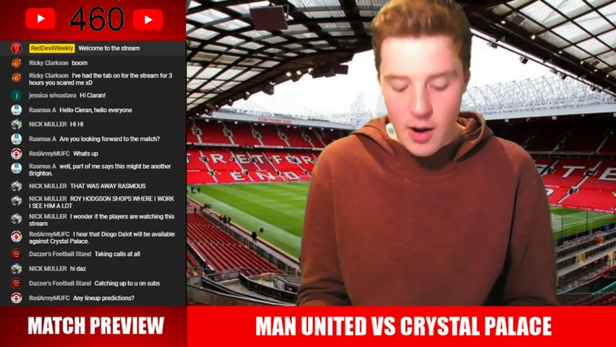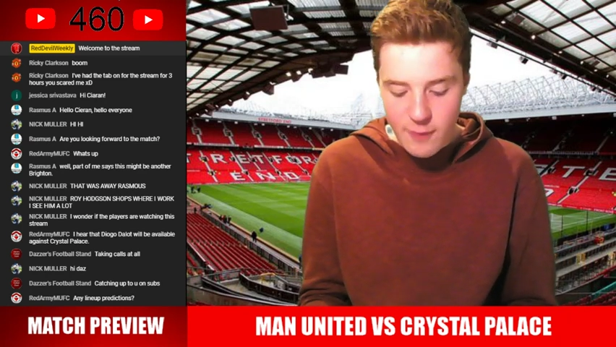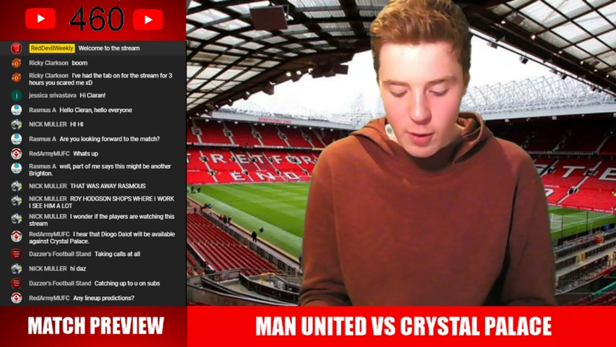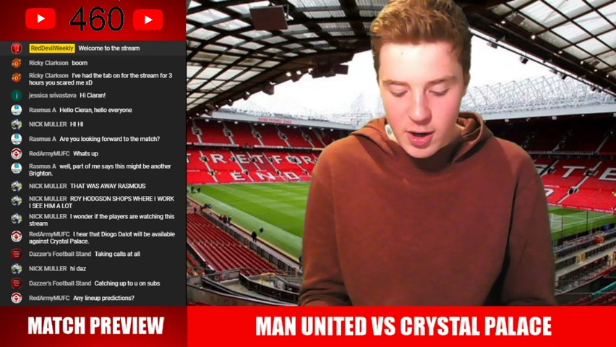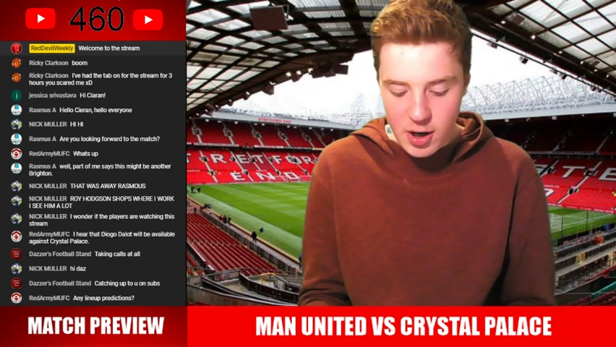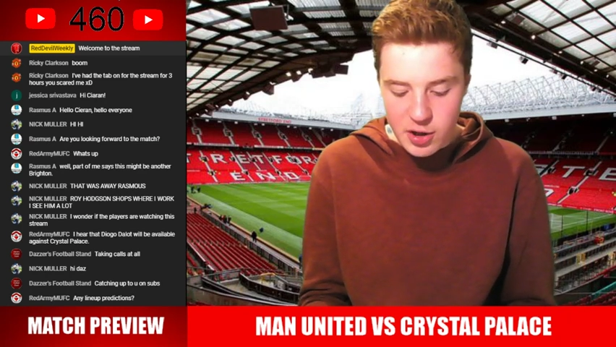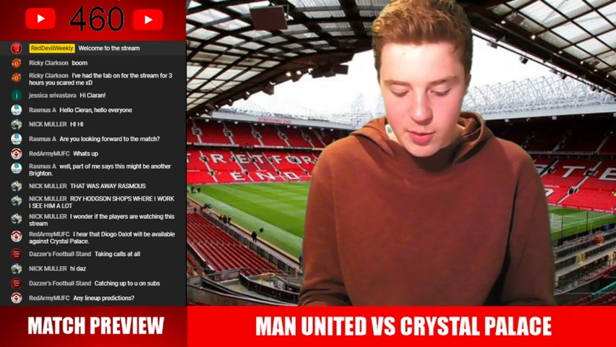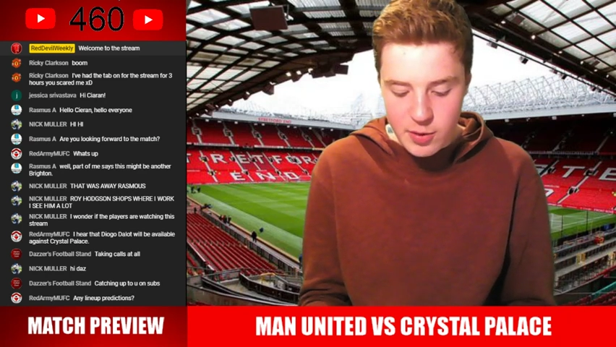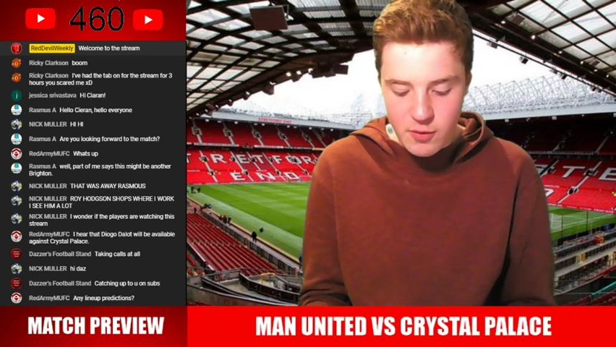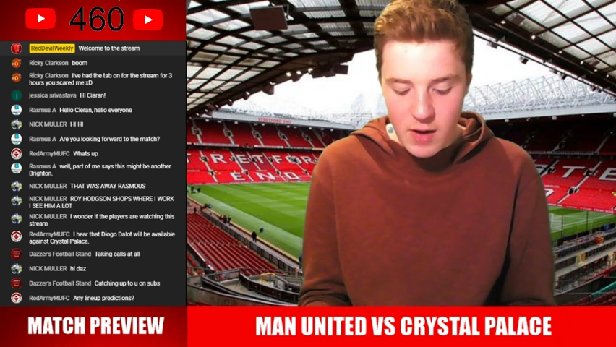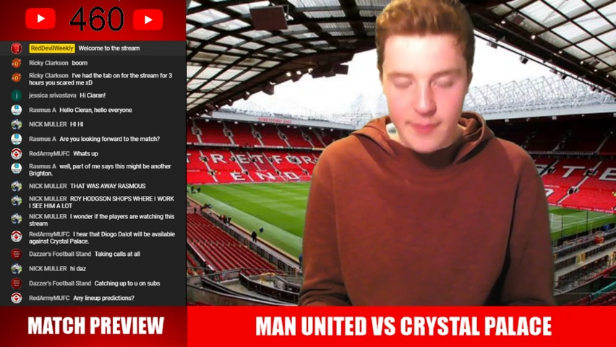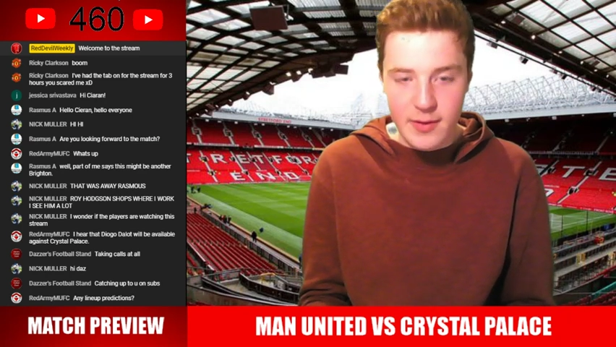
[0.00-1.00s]
if you want to go
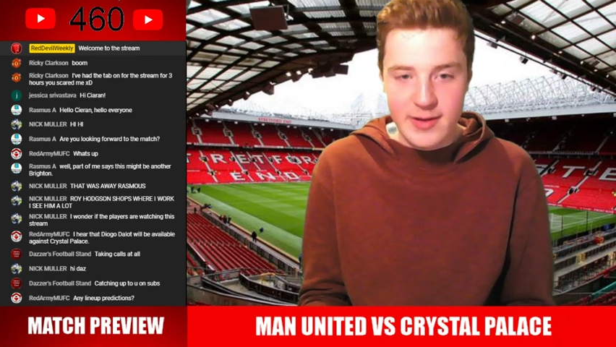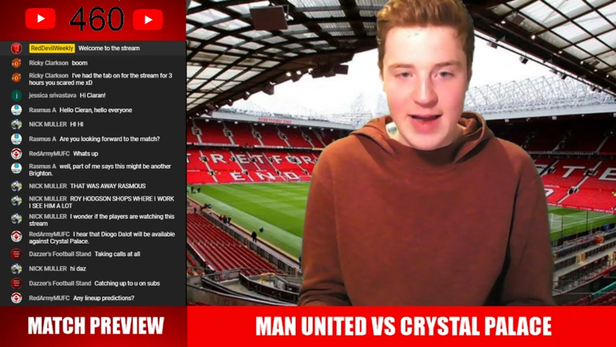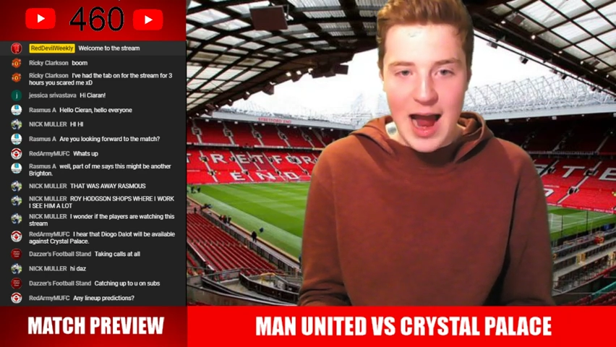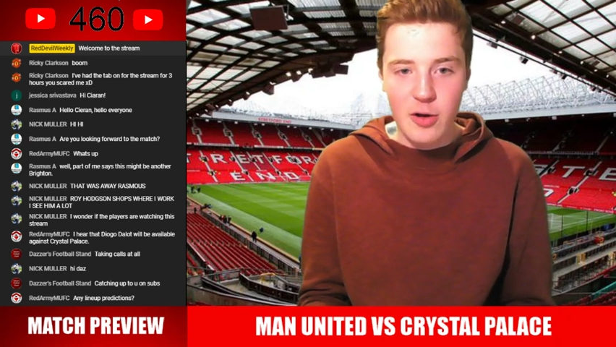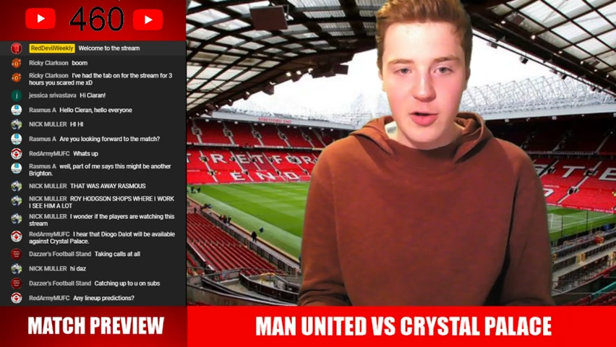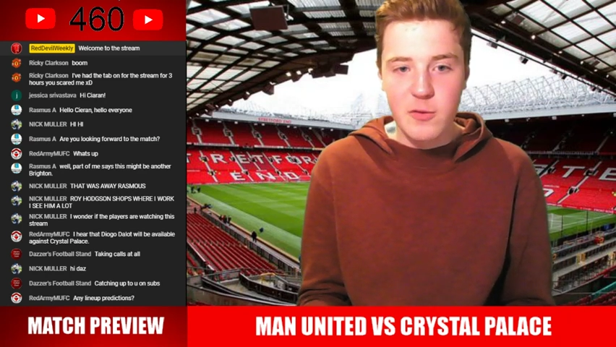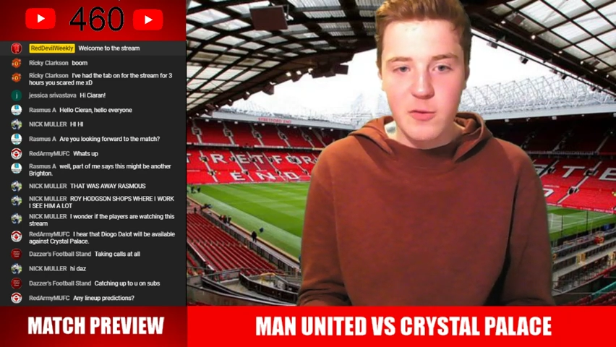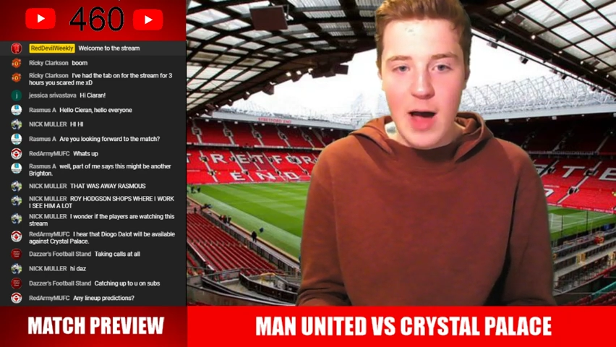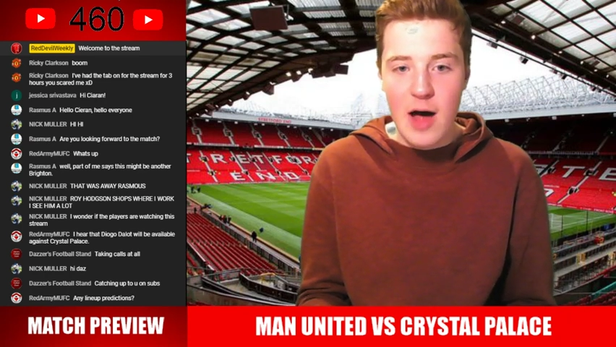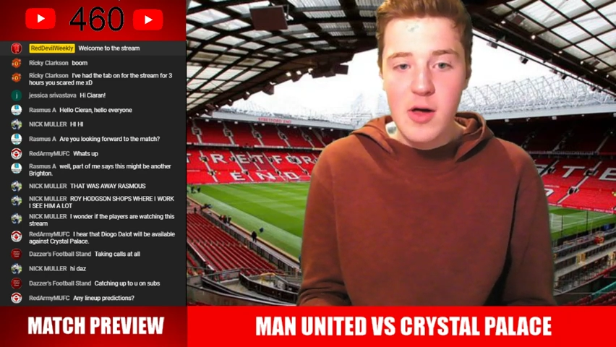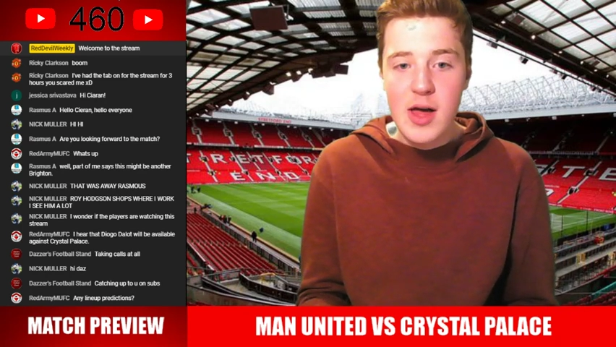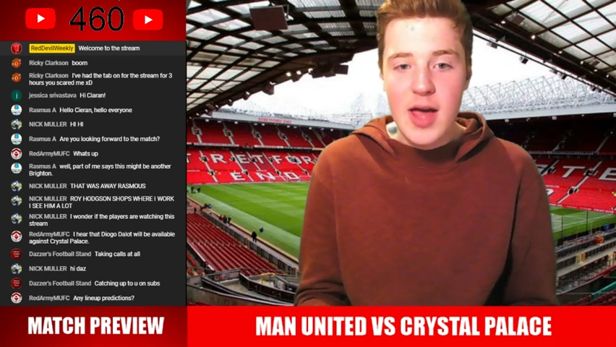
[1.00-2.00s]
subscribe to Daryl as
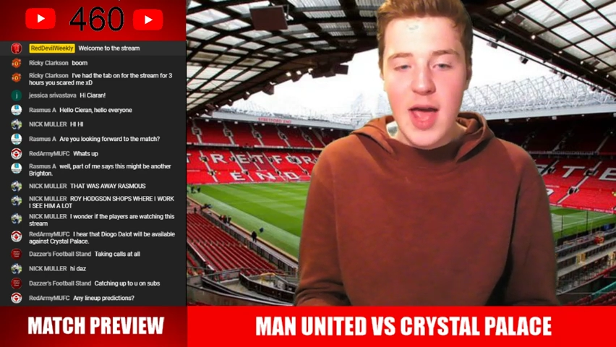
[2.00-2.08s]
well,